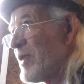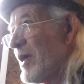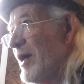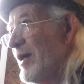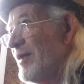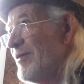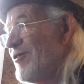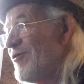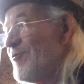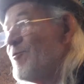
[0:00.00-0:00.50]

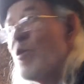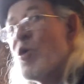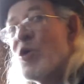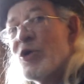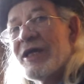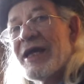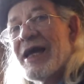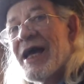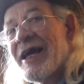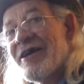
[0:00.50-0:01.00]
And this
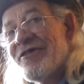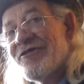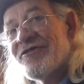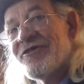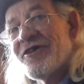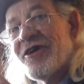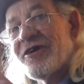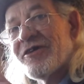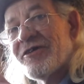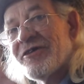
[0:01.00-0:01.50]
morning I
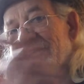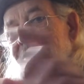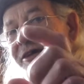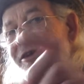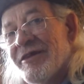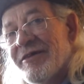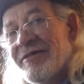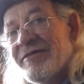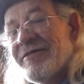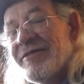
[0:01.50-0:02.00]
stuck
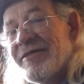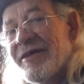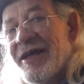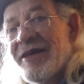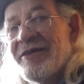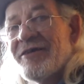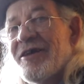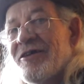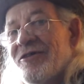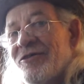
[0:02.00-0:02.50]

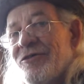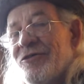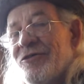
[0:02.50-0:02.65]
you